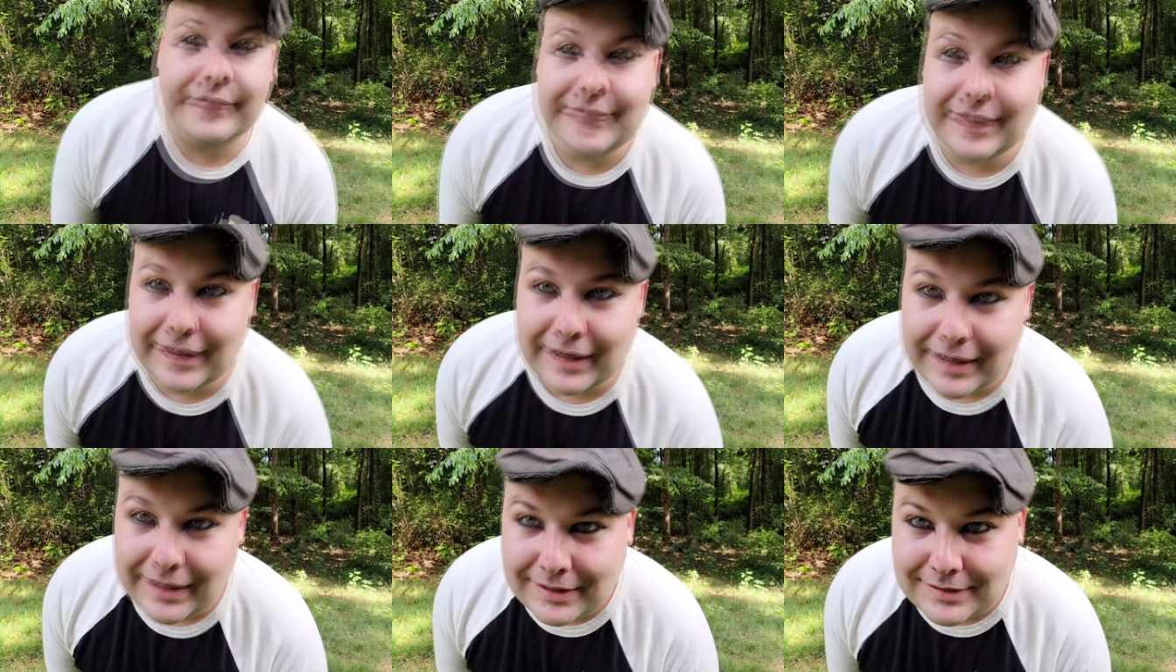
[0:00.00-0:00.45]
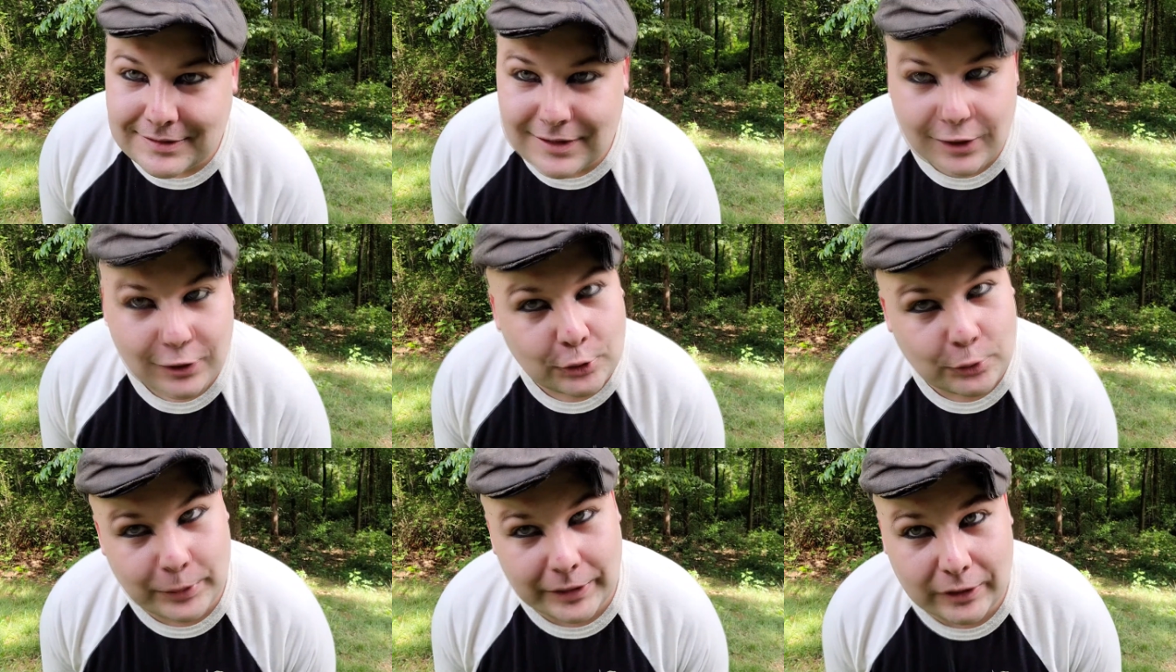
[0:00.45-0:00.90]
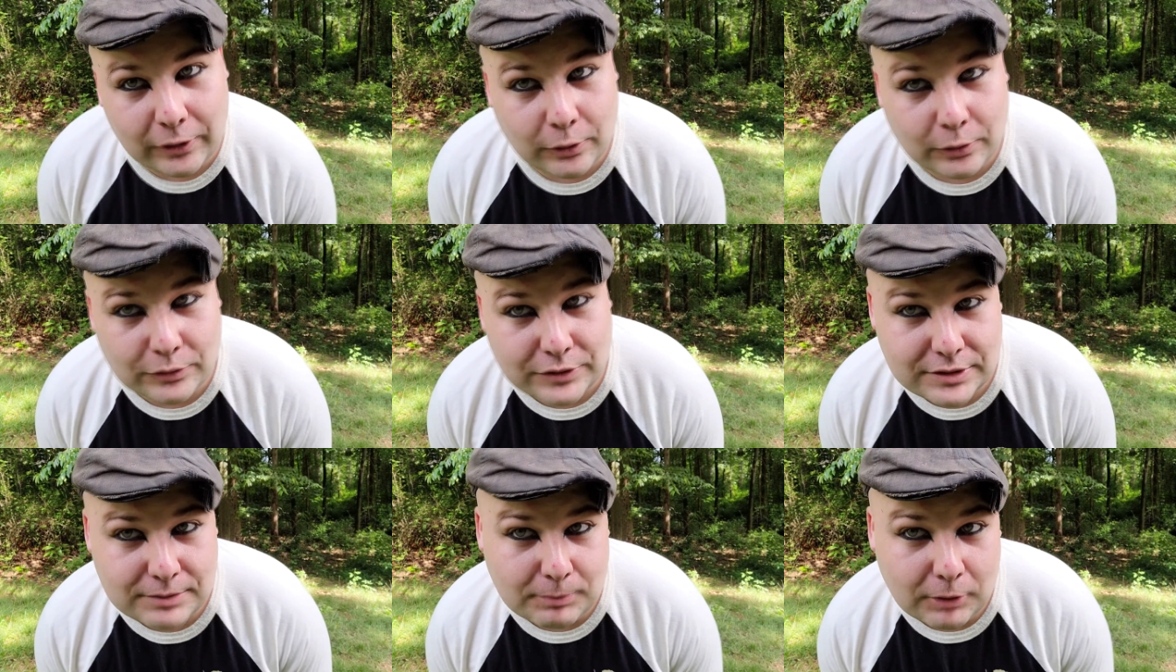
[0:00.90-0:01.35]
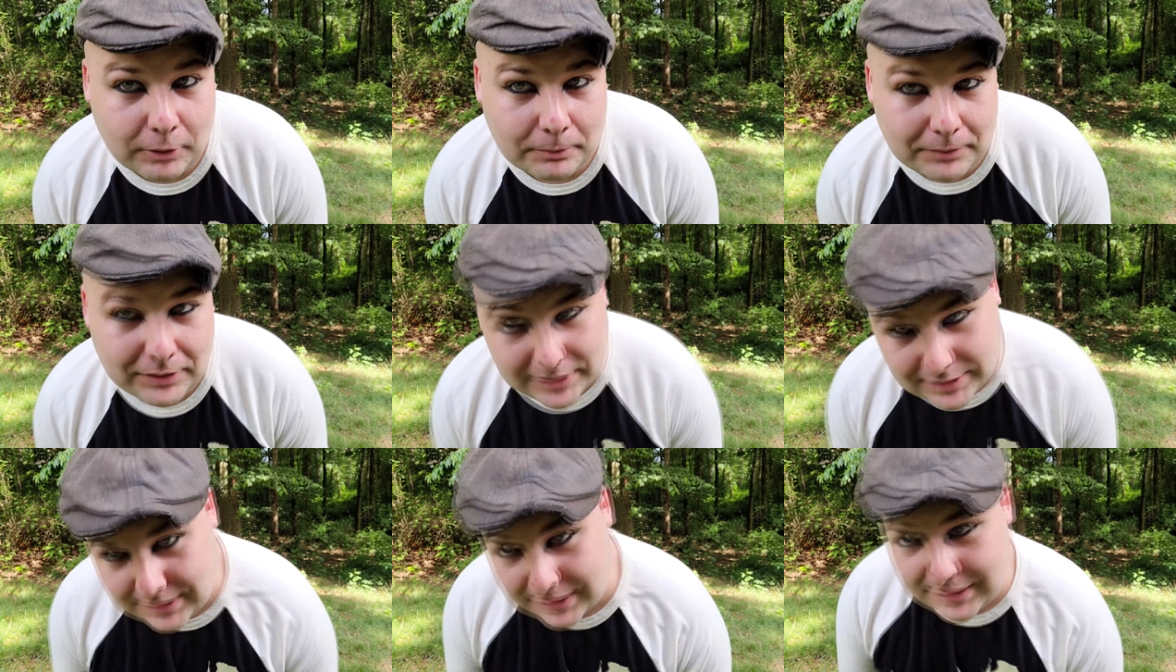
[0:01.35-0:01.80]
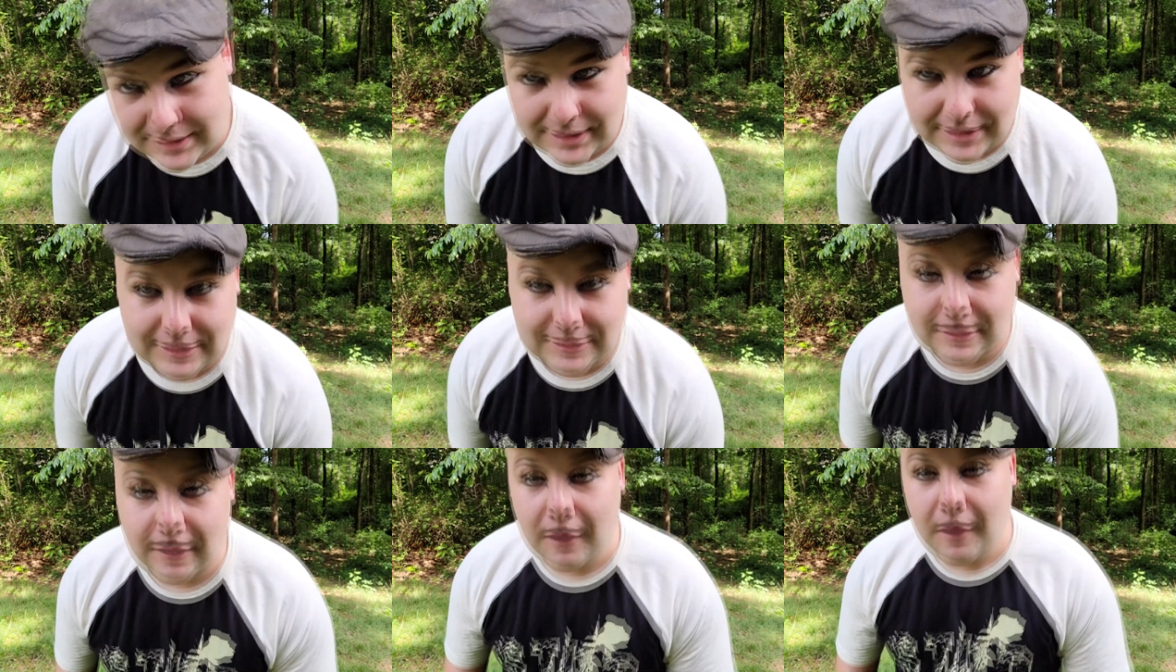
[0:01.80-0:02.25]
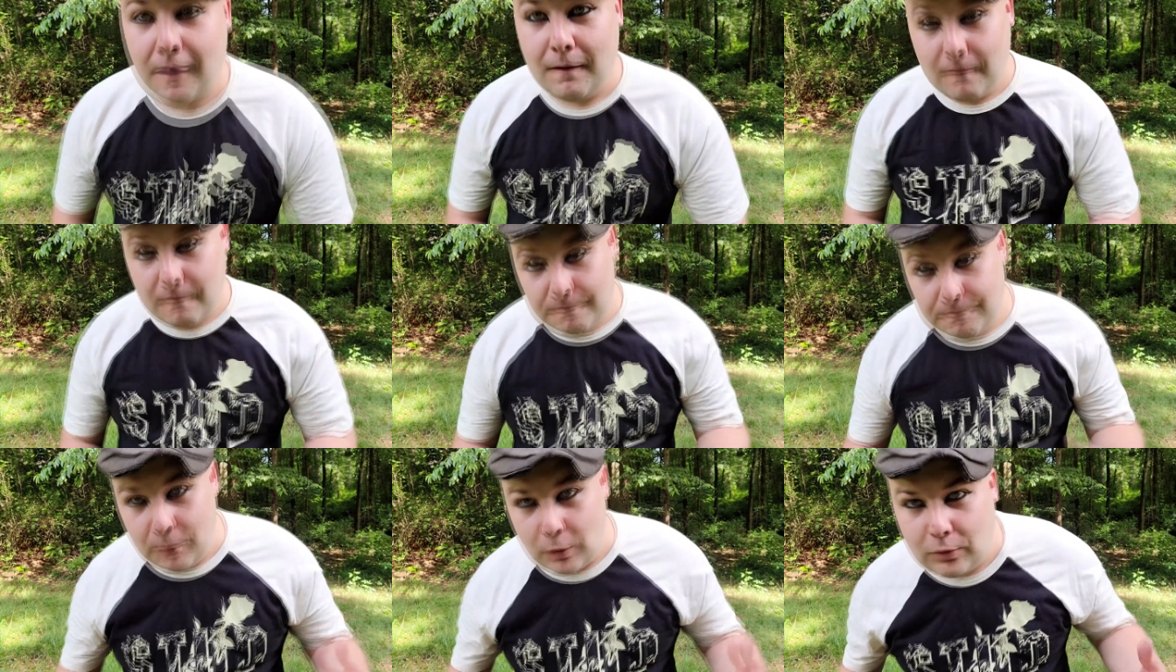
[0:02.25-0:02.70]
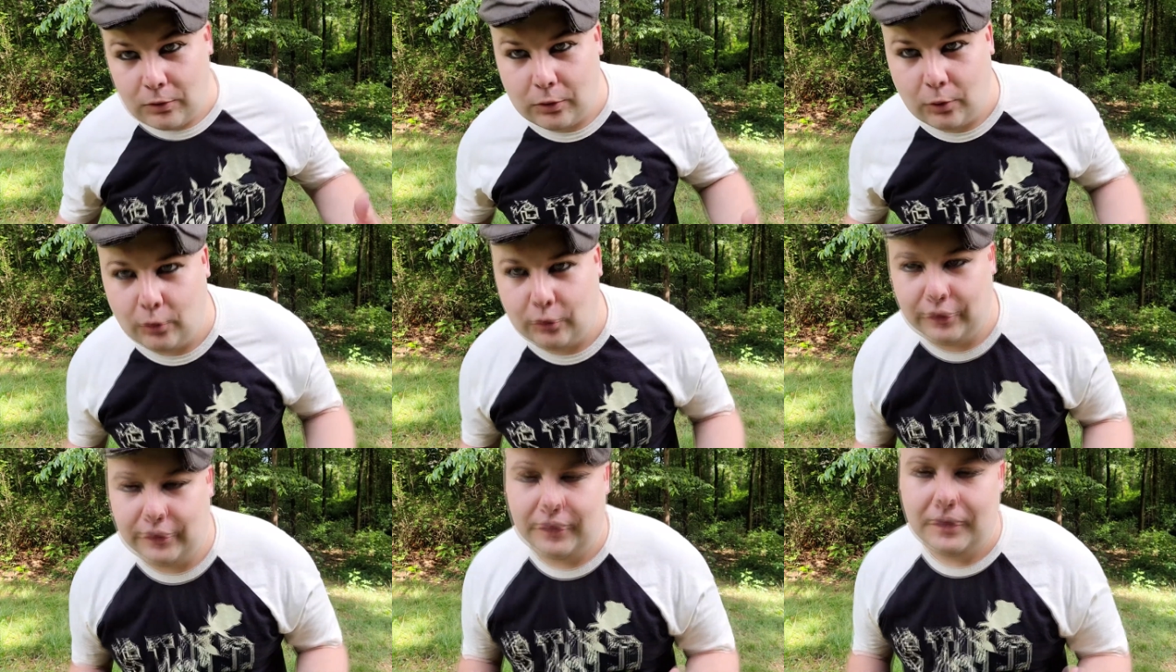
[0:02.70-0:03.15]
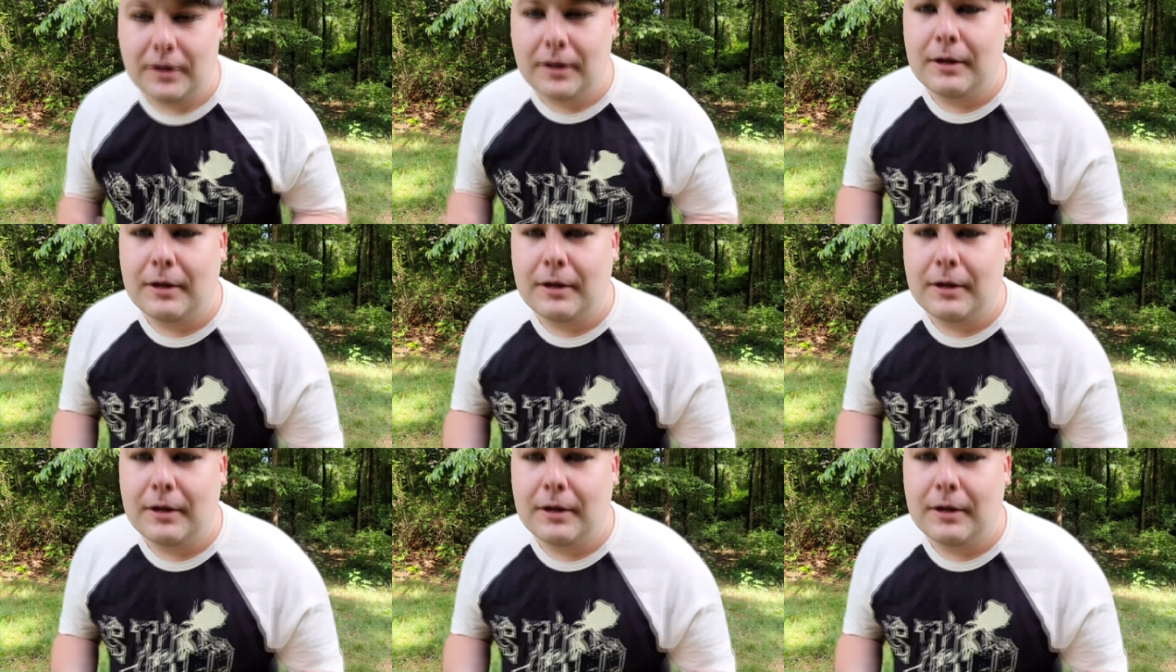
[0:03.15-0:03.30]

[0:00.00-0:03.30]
today's queer-owned small business is Folklord.